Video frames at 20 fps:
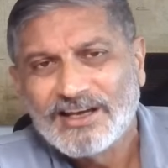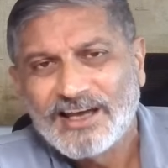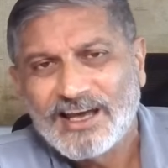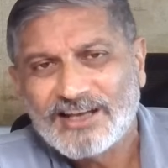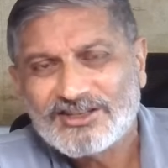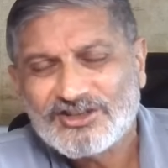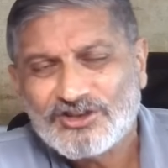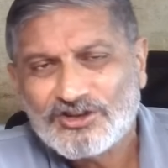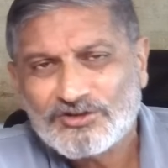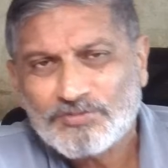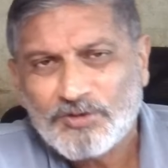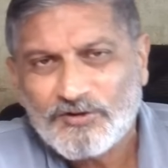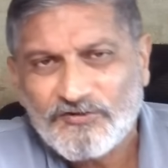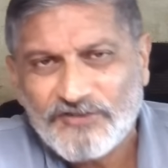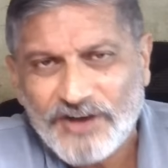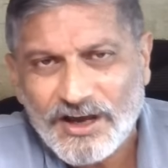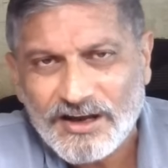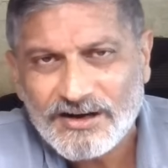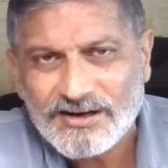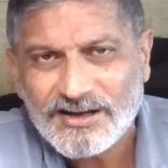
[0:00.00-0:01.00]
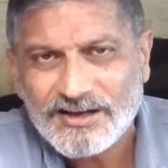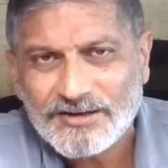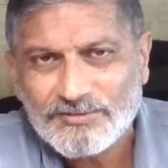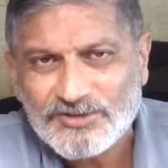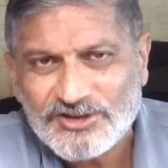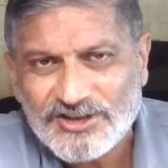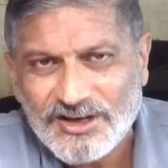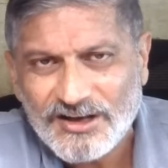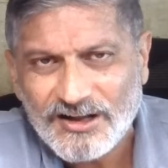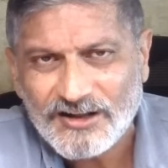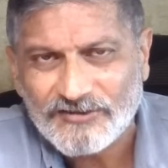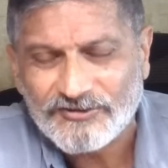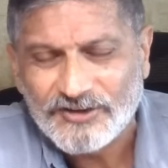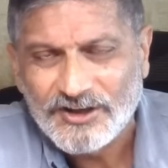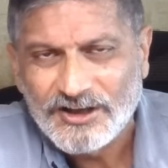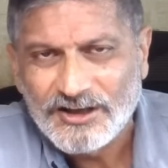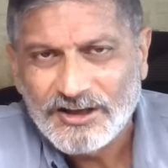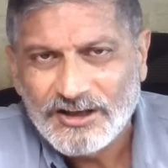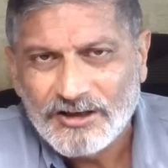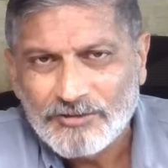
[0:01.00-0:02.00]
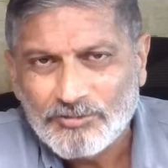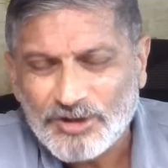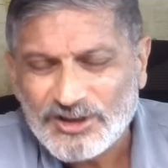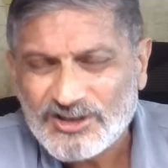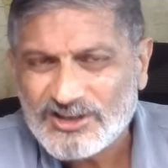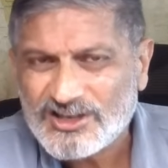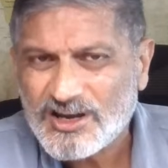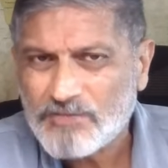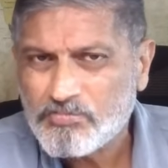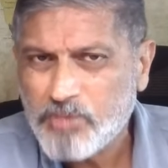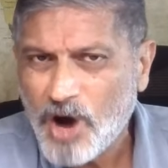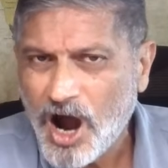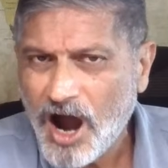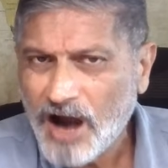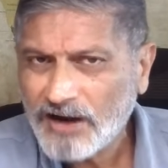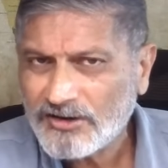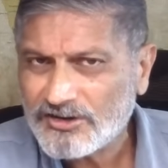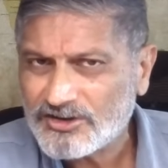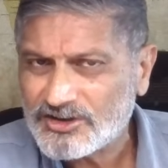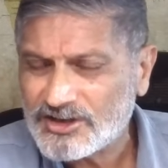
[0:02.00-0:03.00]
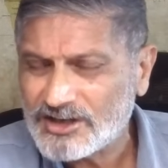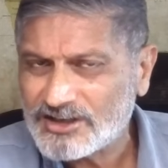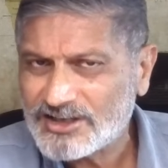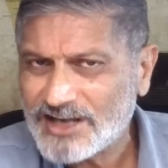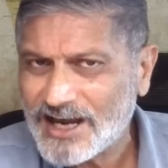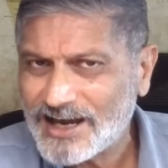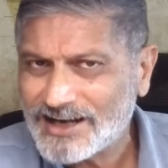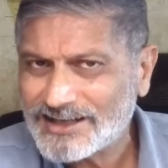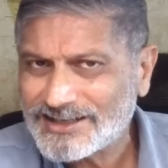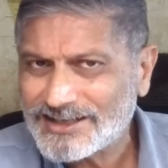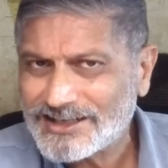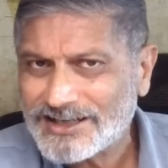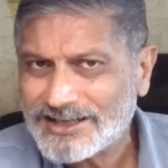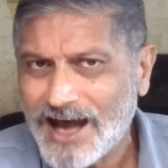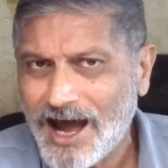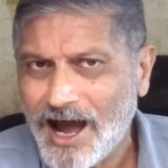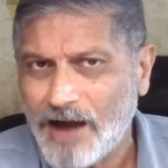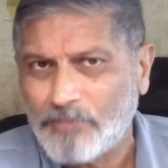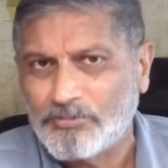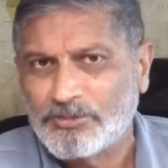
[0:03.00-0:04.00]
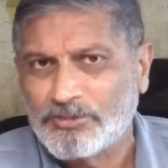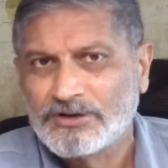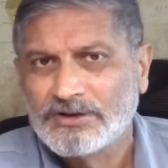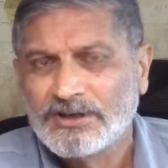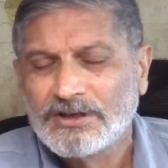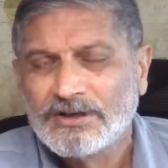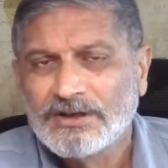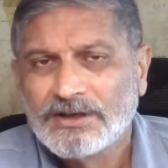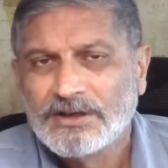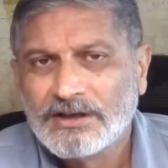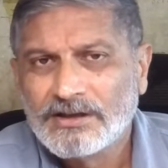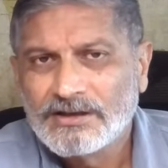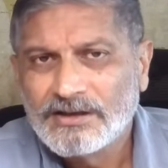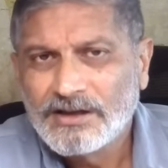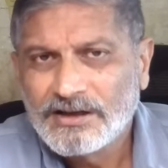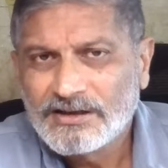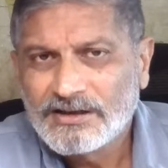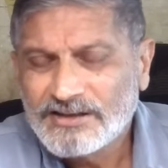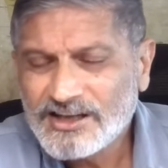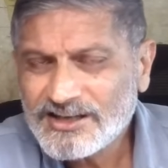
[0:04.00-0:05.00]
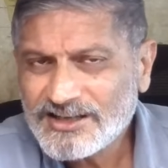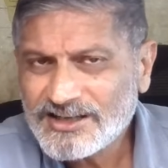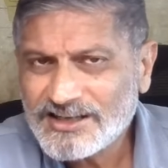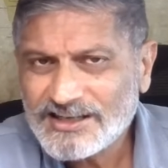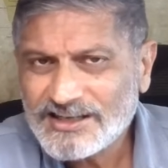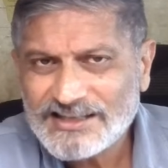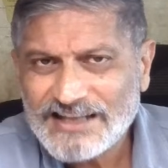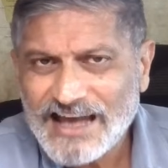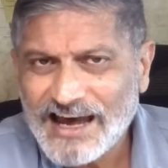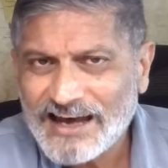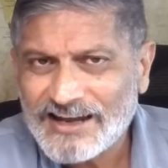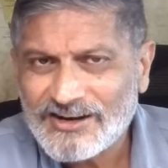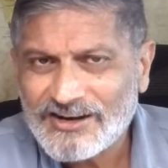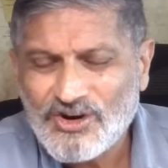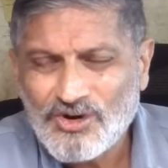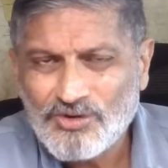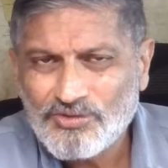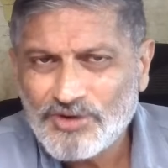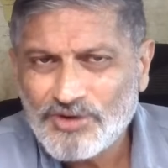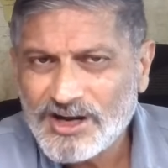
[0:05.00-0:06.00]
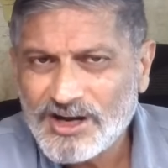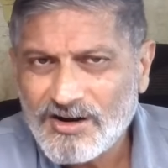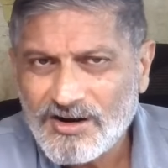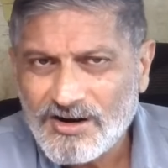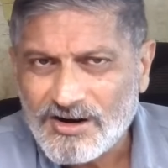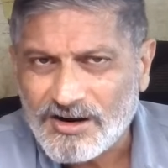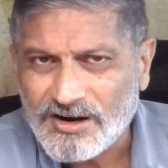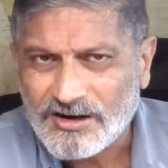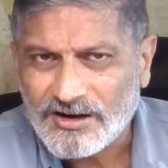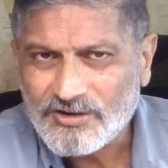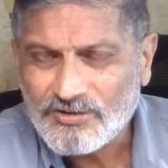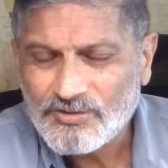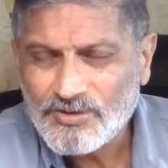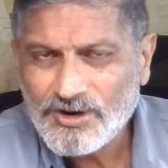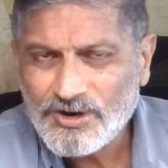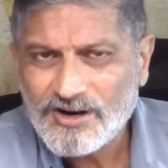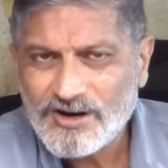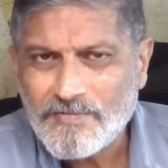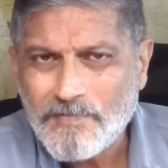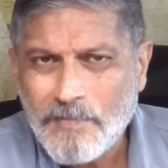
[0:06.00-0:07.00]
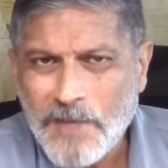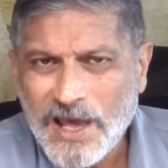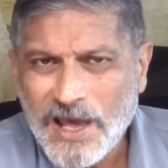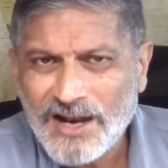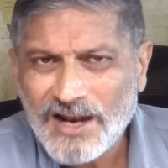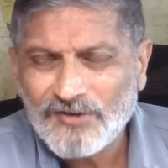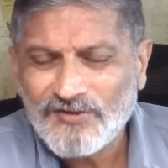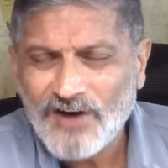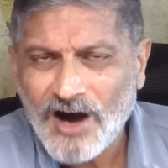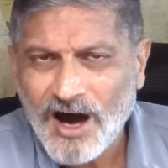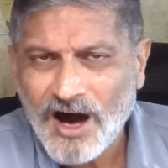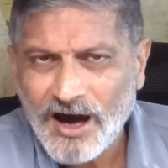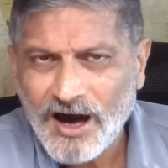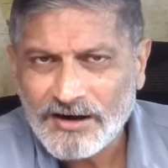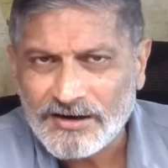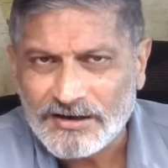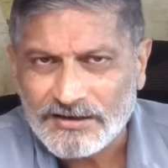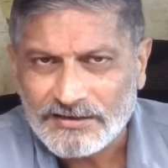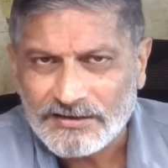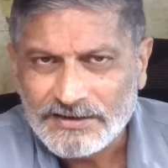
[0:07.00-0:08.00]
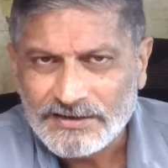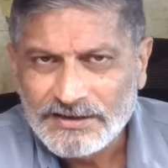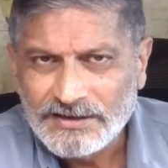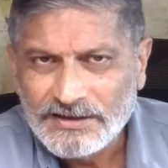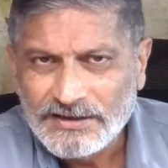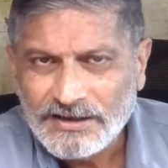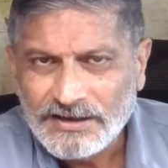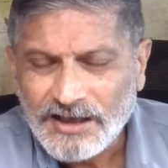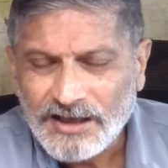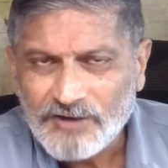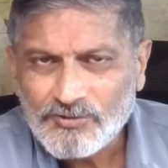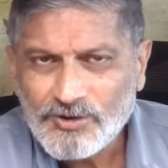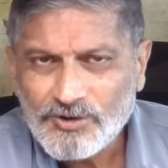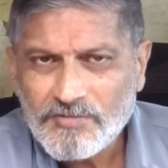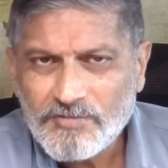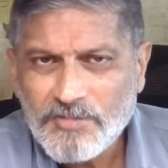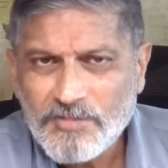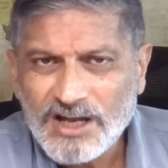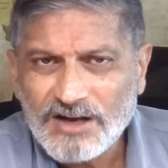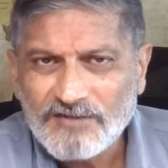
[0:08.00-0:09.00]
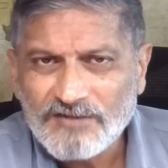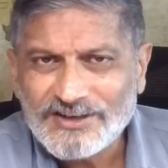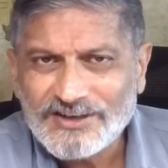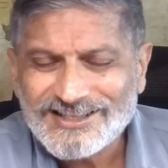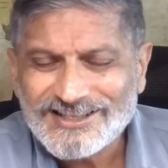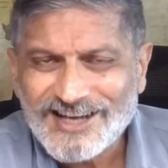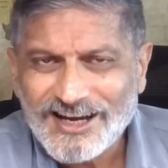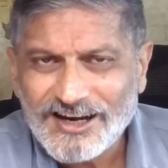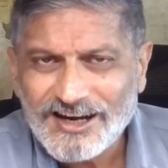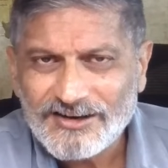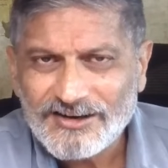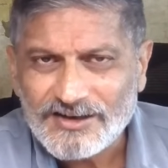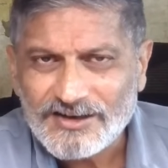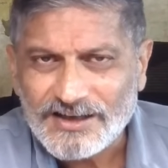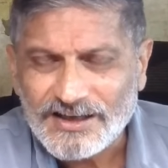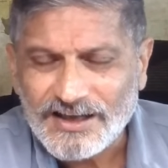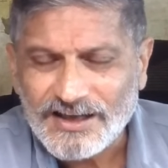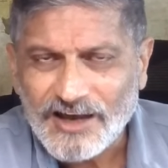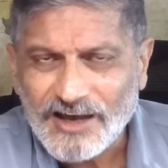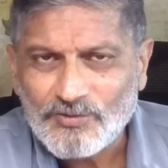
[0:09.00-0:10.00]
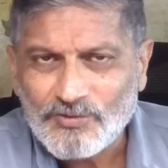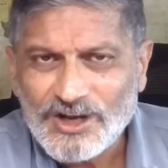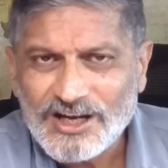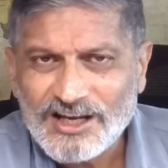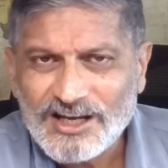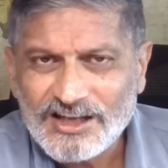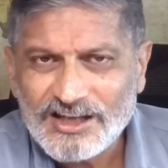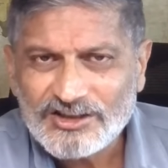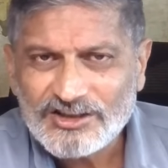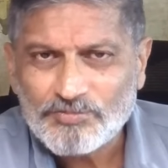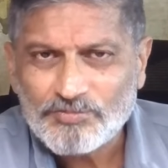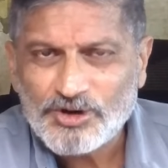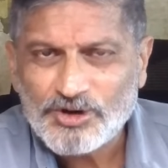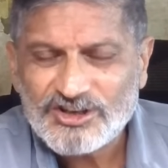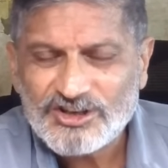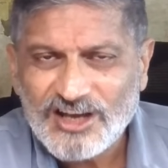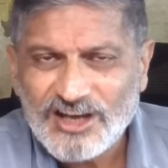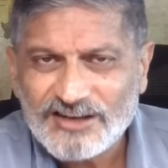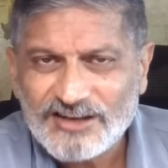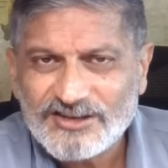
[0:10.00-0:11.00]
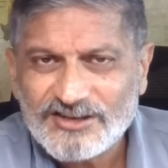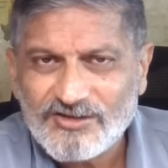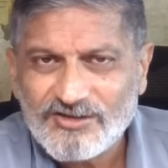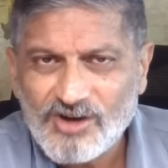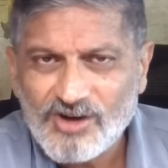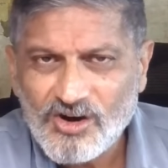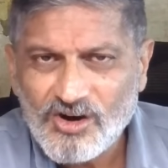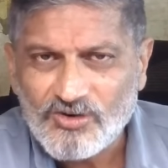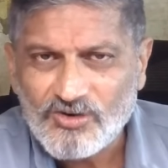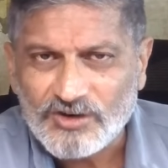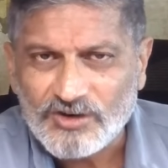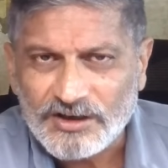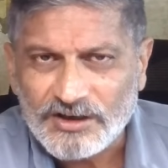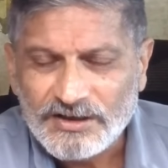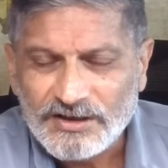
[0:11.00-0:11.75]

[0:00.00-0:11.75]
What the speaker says: has used profanity himself. But this hypocrisy's got to stop. This is not who we are. We are men of honor, and we're men of integrity, and we need to protect our own.